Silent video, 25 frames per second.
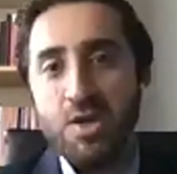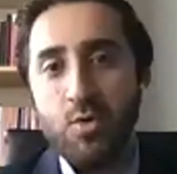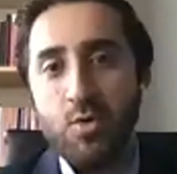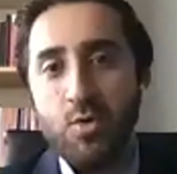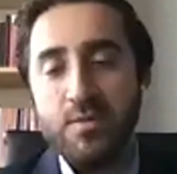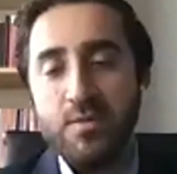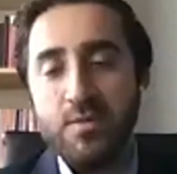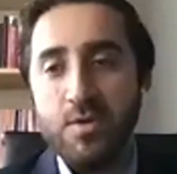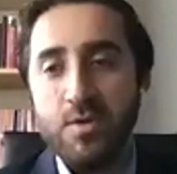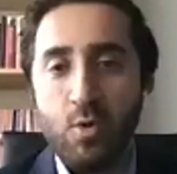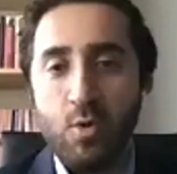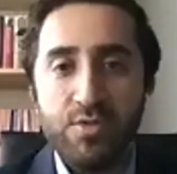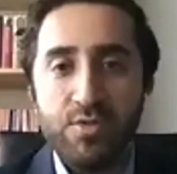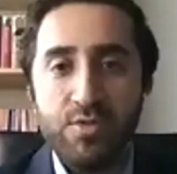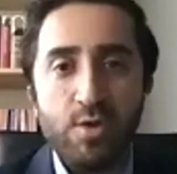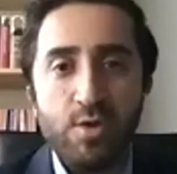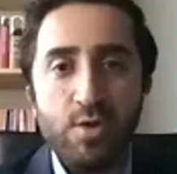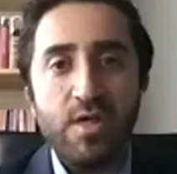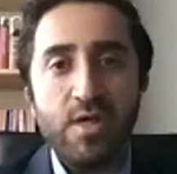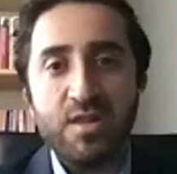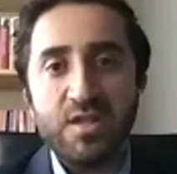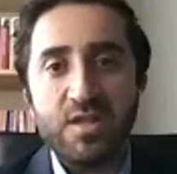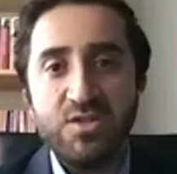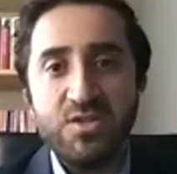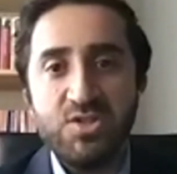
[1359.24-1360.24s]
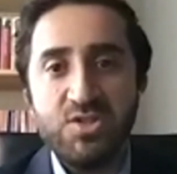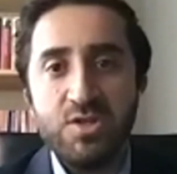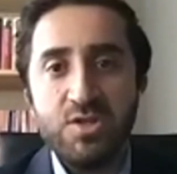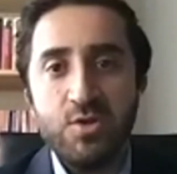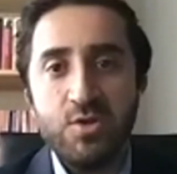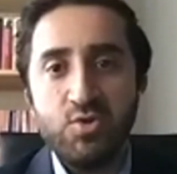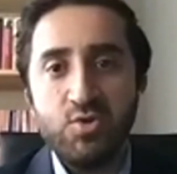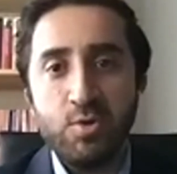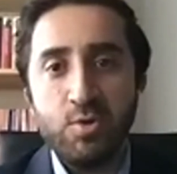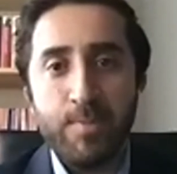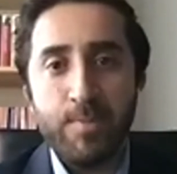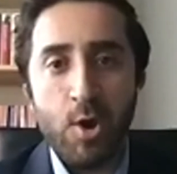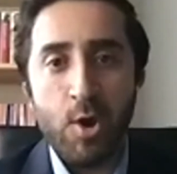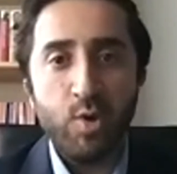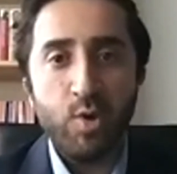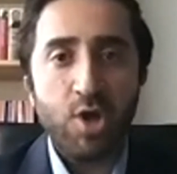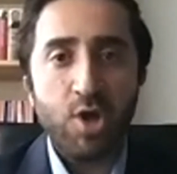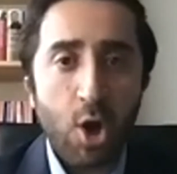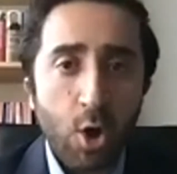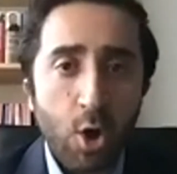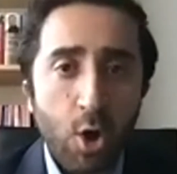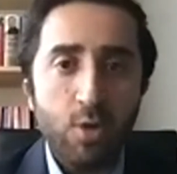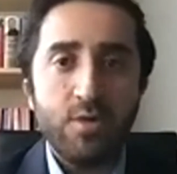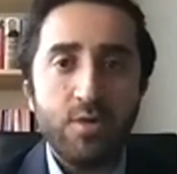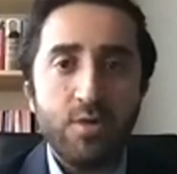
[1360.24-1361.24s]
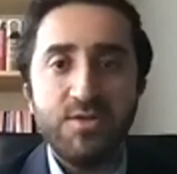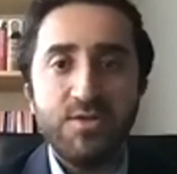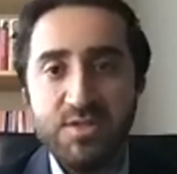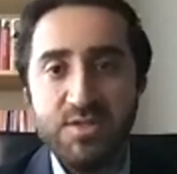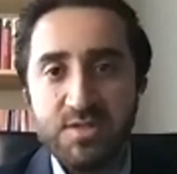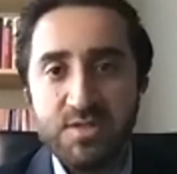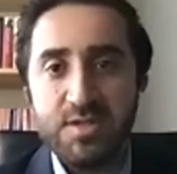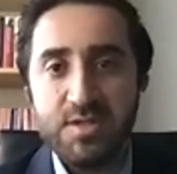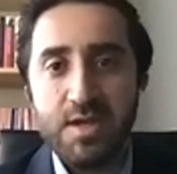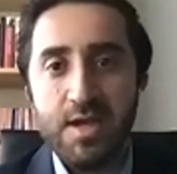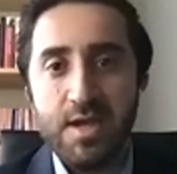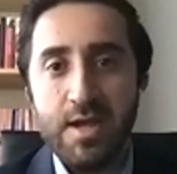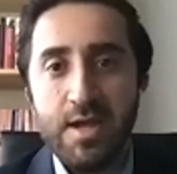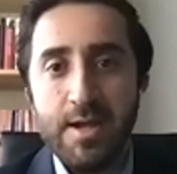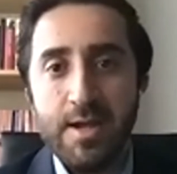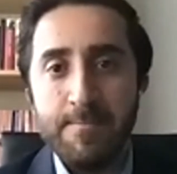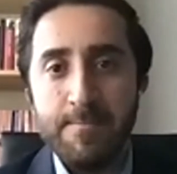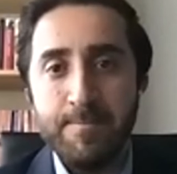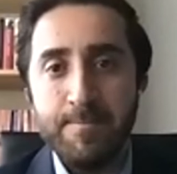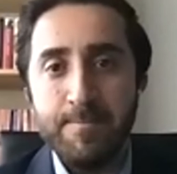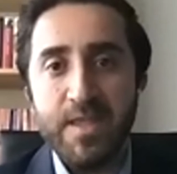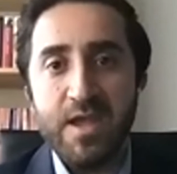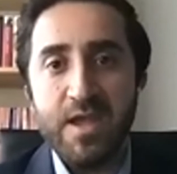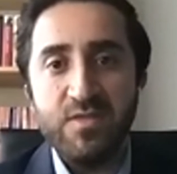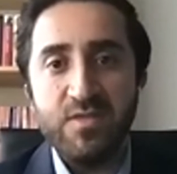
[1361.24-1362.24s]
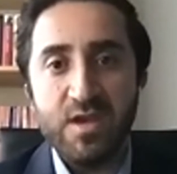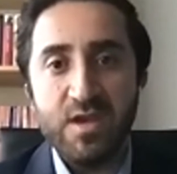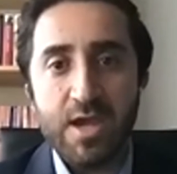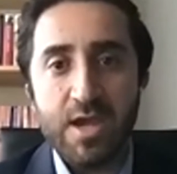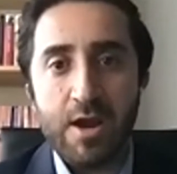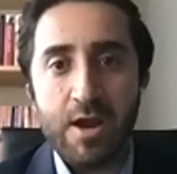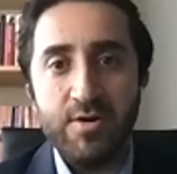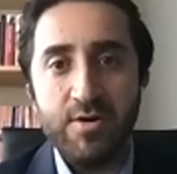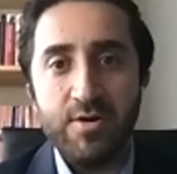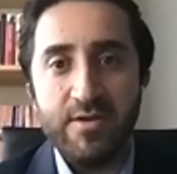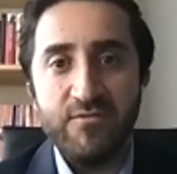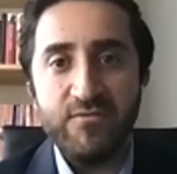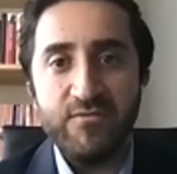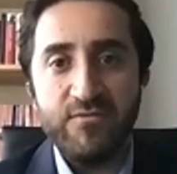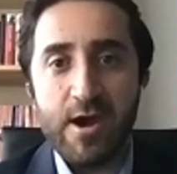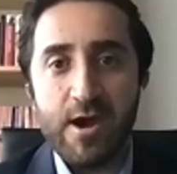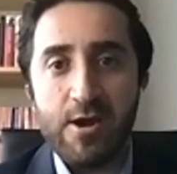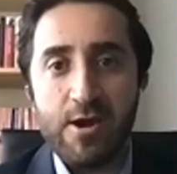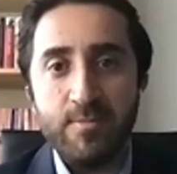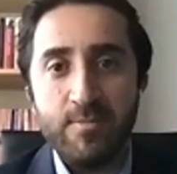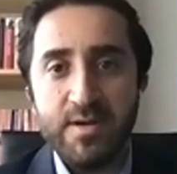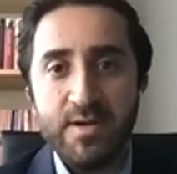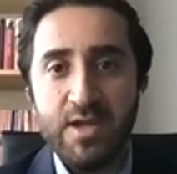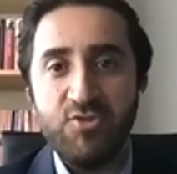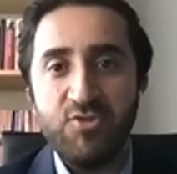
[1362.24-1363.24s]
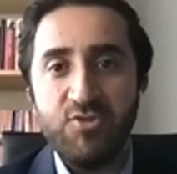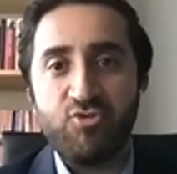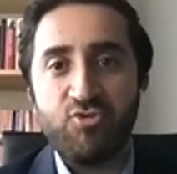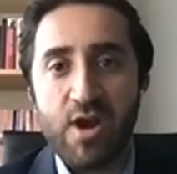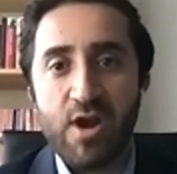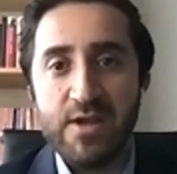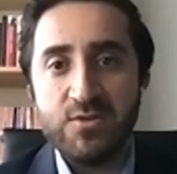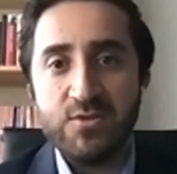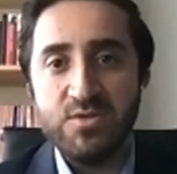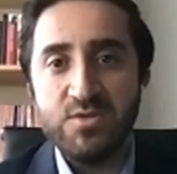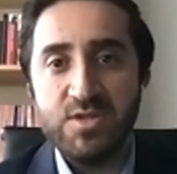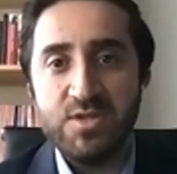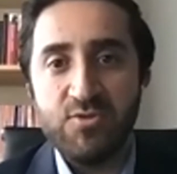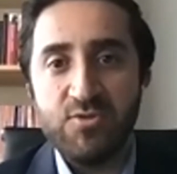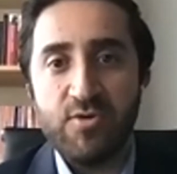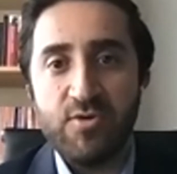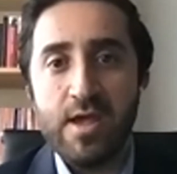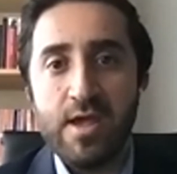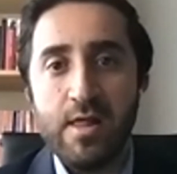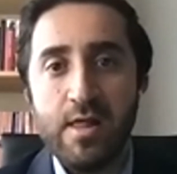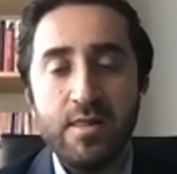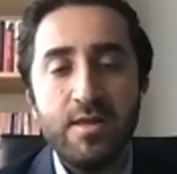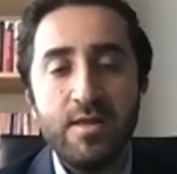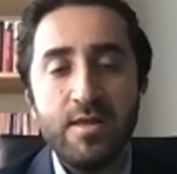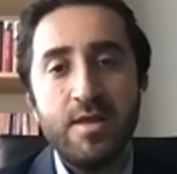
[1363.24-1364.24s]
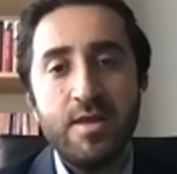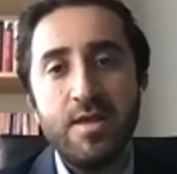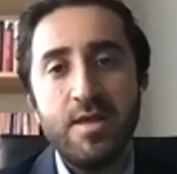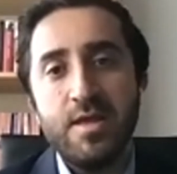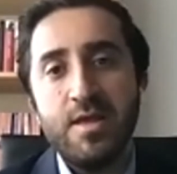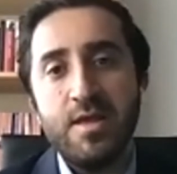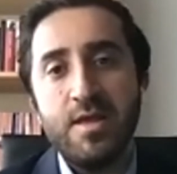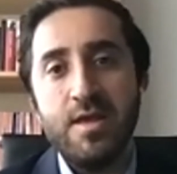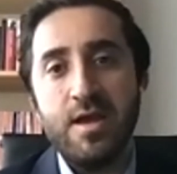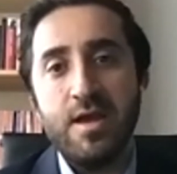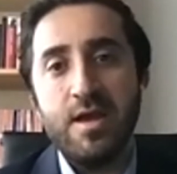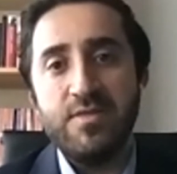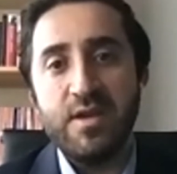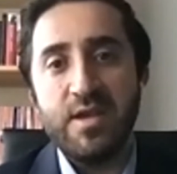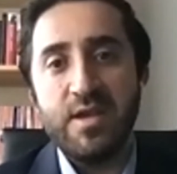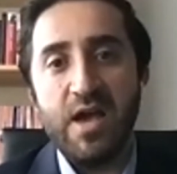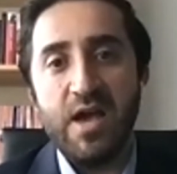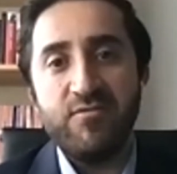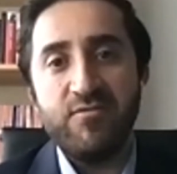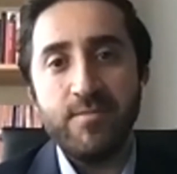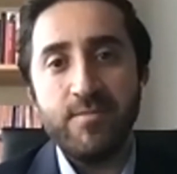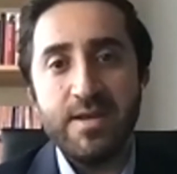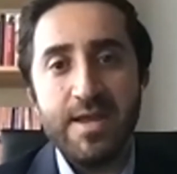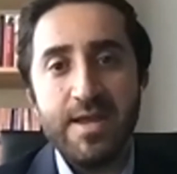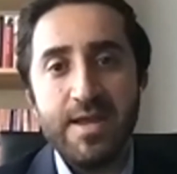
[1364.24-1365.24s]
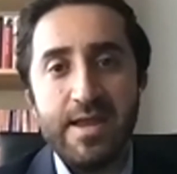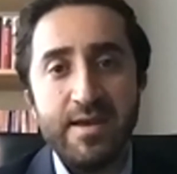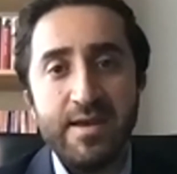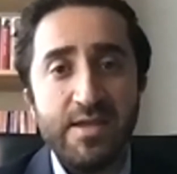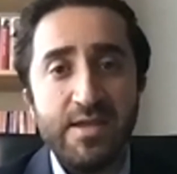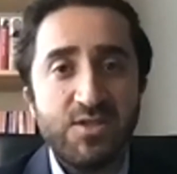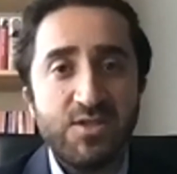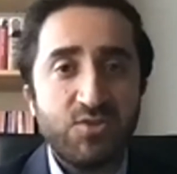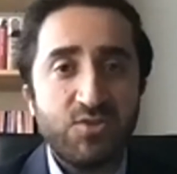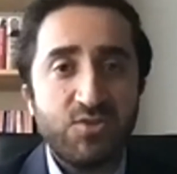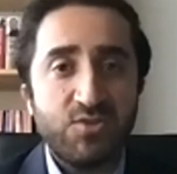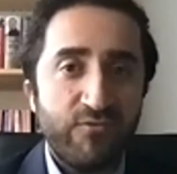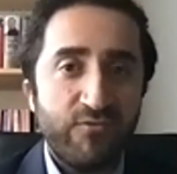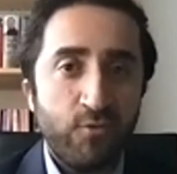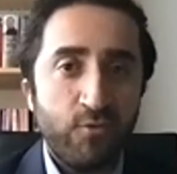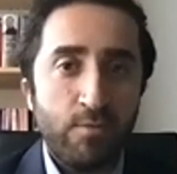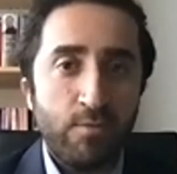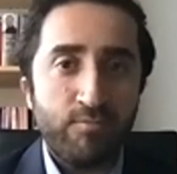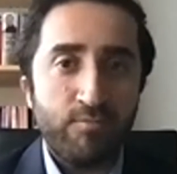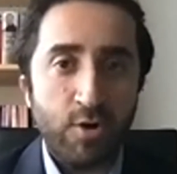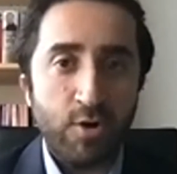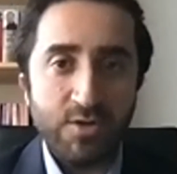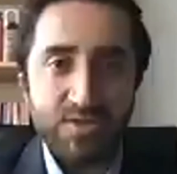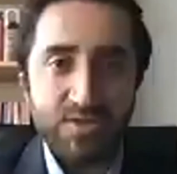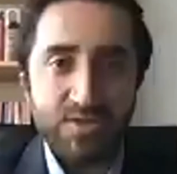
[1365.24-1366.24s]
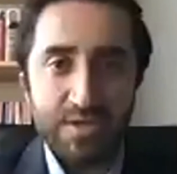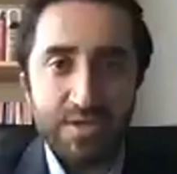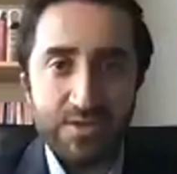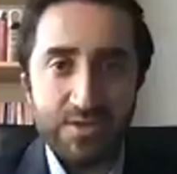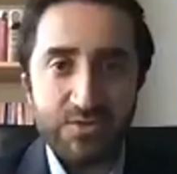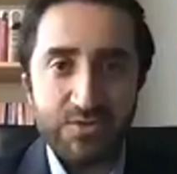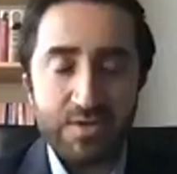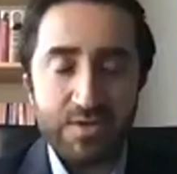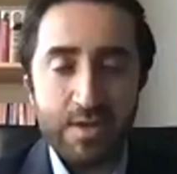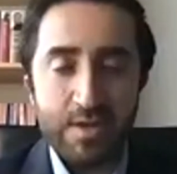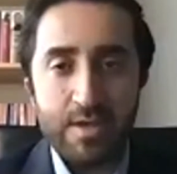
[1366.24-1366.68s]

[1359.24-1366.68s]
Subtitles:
although they'll continue to poke holes in the current environment and try to derail the government and its reform process,